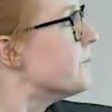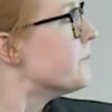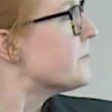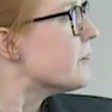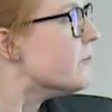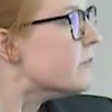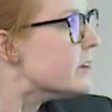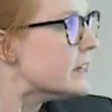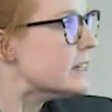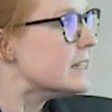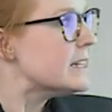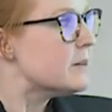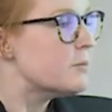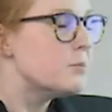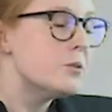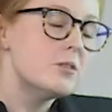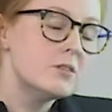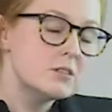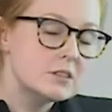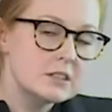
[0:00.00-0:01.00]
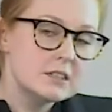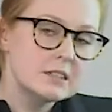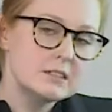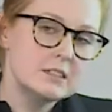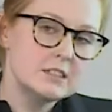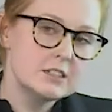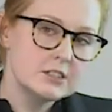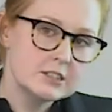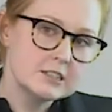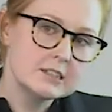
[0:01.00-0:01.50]
Really important
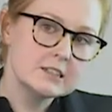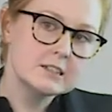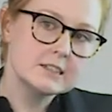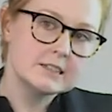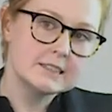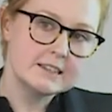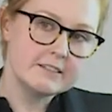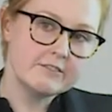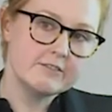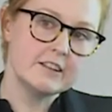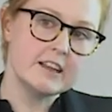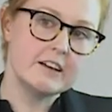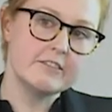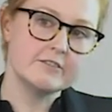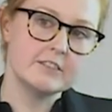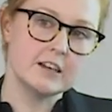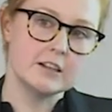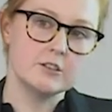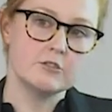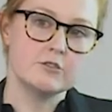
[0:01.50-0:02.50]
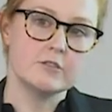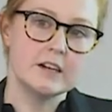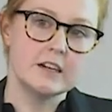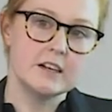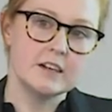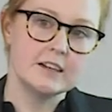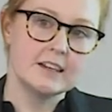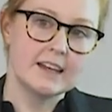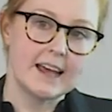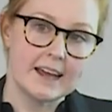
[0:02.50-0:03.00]
condition because if left
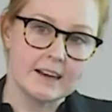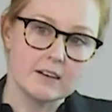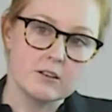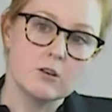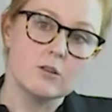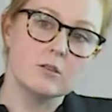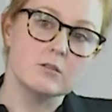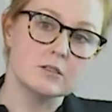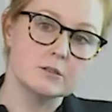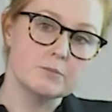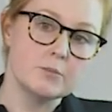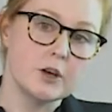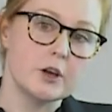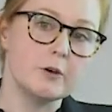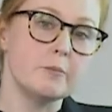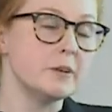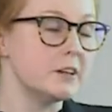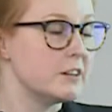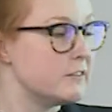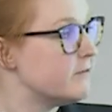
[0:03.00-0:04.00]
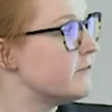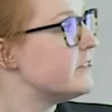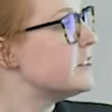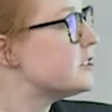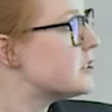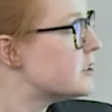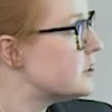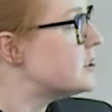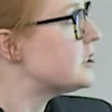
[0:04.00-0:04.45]
untreated can cause permanent vision